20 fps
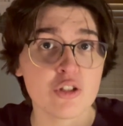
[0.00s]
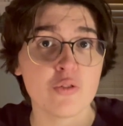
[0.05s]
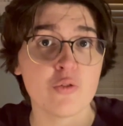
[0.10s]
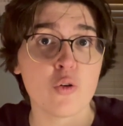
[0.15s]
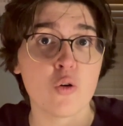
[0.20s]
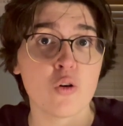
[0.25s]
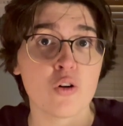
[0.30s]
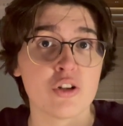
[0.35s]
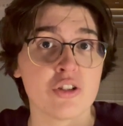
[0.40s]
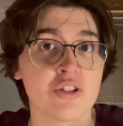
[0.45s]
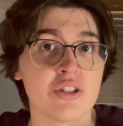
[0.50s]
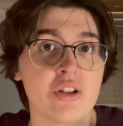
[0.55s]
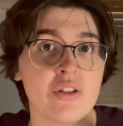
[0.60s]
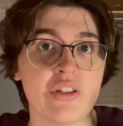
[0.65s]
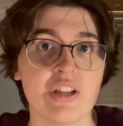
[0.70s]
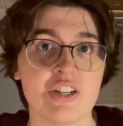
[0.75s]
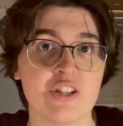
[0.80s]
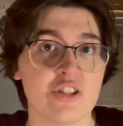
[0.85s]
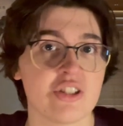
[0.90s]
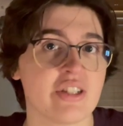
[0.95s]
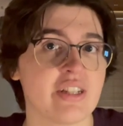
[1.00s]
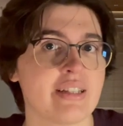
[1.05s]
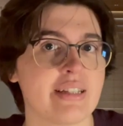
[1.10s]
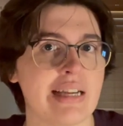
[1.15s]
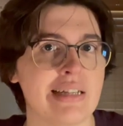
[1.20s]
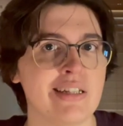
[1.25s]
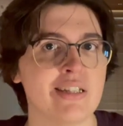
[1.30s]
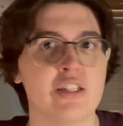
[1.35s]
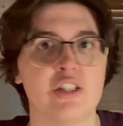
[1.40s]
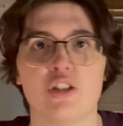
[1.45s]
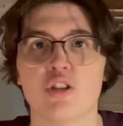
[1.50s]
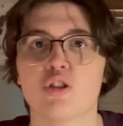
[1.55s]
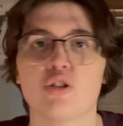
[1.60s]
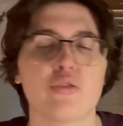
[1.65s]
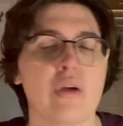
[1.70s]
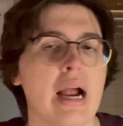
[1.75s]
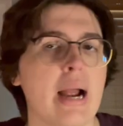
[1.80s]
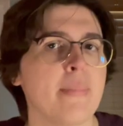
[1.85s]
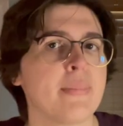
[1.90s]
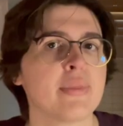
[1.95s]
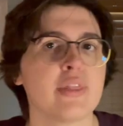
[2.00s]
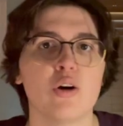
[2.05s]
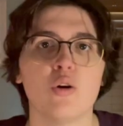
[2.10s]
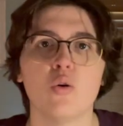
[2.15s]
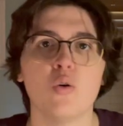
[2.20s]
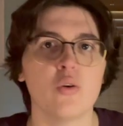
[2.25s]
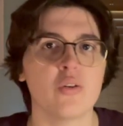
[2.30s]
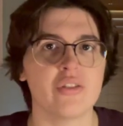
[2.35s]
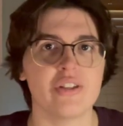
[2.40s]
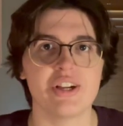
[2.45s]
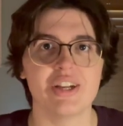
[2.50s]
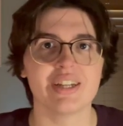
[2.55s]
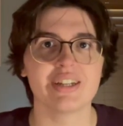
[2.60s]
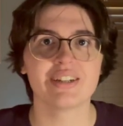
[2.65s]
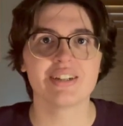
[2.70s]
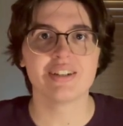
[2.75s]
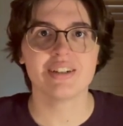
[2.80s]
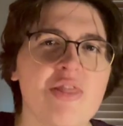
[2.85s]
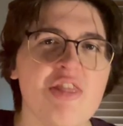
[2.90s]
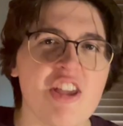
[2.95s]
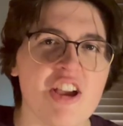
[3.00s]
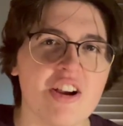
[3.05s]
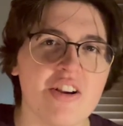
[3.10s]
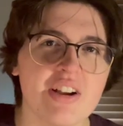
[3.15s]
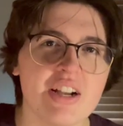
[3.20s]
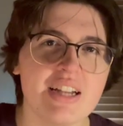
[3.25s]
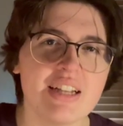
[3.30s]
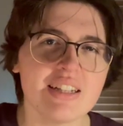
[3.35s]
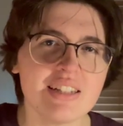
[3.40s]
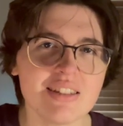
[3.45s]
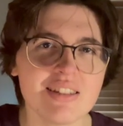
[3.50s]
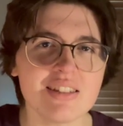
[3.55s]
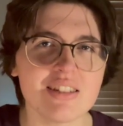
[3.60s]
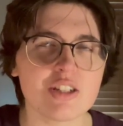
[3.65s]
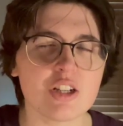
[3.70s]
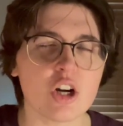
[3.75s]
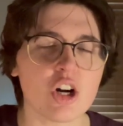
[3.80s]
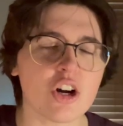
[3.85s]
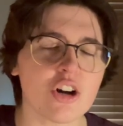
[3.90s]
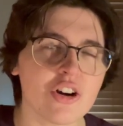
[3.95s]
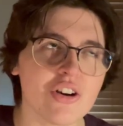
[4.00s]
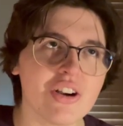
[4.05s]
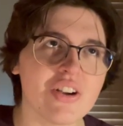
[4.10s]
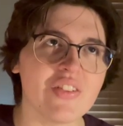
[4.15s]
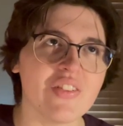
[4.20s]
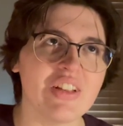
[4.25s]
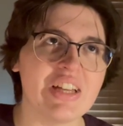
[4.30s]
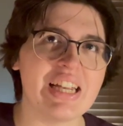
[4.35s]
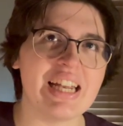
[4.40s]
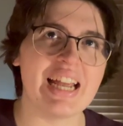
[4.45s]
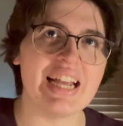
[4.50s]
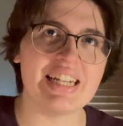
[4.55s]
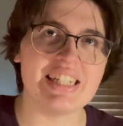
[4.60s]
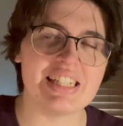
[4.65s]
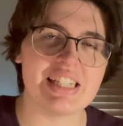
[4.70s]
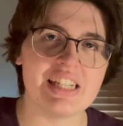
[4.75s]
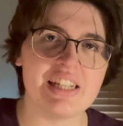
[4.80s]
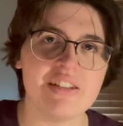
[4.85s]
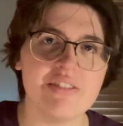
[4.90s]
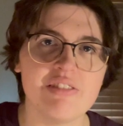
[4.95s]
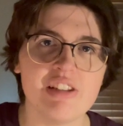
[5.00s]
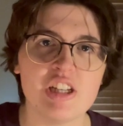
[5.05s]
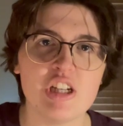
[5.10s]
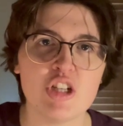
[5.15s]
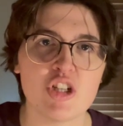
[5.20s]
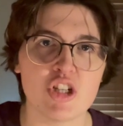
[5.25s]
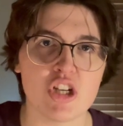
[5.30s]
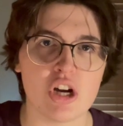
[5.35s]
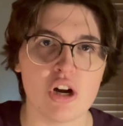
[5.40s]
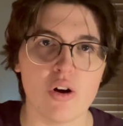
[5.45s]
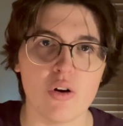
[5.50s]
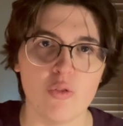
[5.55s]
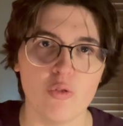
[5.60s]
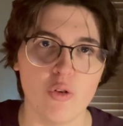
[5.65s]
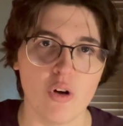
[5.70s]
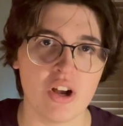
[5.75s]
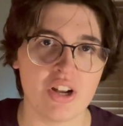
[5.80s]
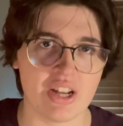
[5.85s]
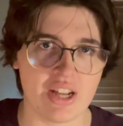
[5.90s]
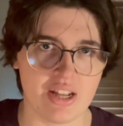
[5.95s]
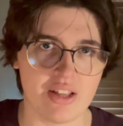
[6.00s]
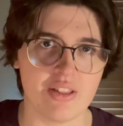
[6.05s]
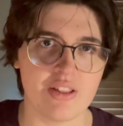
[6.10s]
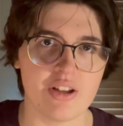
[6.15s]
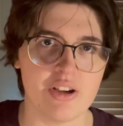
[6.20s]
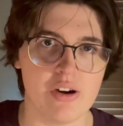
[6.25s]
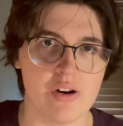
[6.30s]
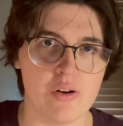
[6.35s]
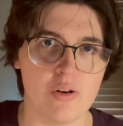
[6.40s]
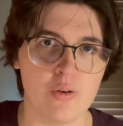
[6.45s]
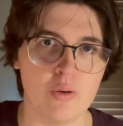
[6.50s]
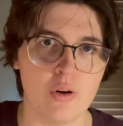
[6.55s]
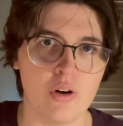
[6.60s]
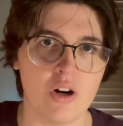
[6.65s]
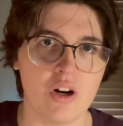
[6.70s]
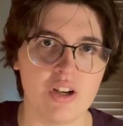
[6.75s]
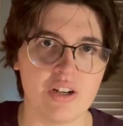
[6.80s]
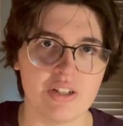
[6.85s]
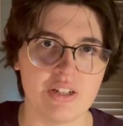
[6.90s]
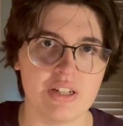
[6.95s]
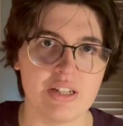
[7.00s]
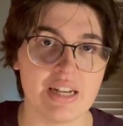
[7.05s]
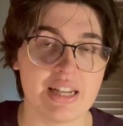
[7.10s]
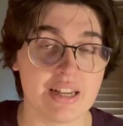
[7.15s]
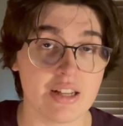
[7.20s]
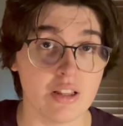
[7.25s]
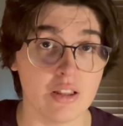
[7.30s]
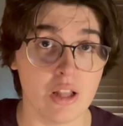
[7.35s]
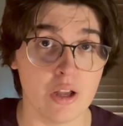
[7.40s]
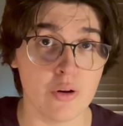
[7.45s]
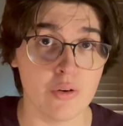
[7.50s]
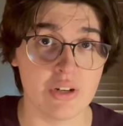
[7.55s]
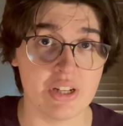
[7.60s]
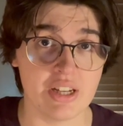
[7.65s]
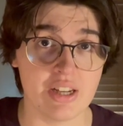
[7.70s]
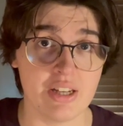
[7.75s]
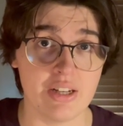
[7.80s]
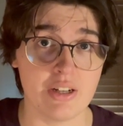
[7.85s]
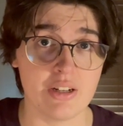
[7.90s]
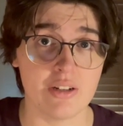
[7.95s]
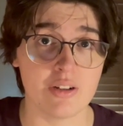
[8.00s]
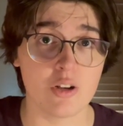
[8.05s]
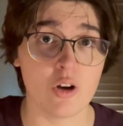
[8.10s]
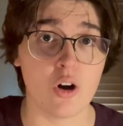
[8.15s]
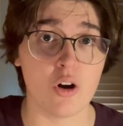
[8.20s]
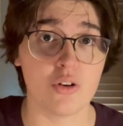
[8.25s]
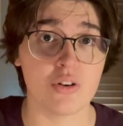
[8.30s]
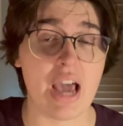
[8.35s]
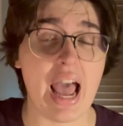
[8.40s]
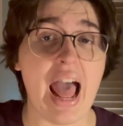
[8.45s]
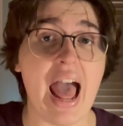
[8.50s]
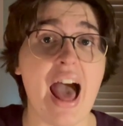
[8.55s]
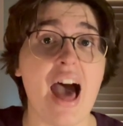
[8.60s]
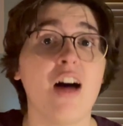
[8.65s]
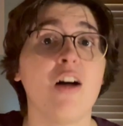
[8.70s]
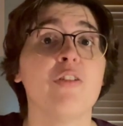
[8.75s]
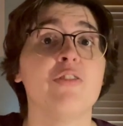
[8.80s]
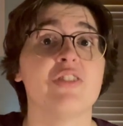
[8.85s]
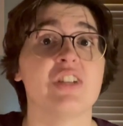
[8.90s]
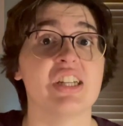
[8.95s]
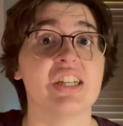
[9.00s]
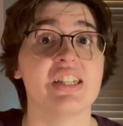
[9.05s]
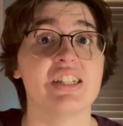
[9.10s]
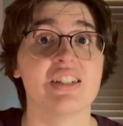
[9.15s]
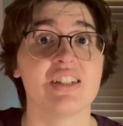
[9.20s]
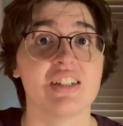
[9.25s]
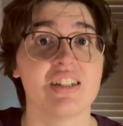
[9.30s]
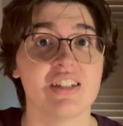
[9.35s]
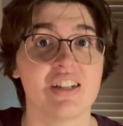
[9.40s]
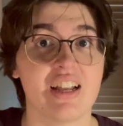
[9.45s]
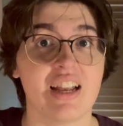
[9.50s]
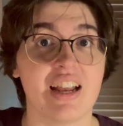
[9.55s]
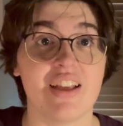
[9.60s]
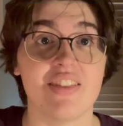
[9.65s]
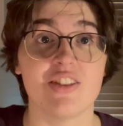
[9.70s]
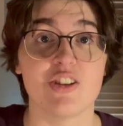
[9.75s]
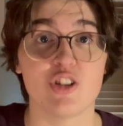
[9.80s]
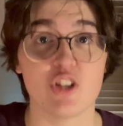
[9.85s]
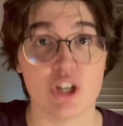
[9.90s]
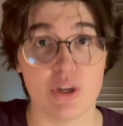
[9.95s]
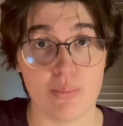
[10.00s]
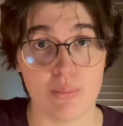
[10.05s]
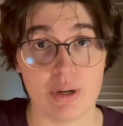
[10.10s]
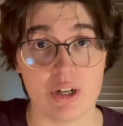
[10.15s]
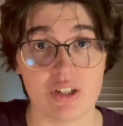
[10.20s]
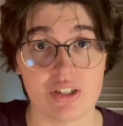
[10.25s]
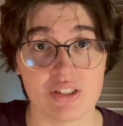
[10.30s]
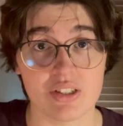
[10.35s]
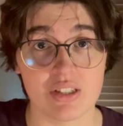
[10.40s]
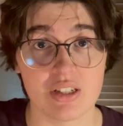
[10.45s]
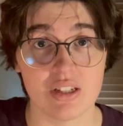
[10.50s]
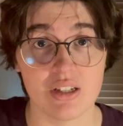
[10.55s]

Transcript: 4, so they just decided to scrap the whole thing. There is currently a TV show running, though, on Nickelodeon called Alvin and the Chipmunks.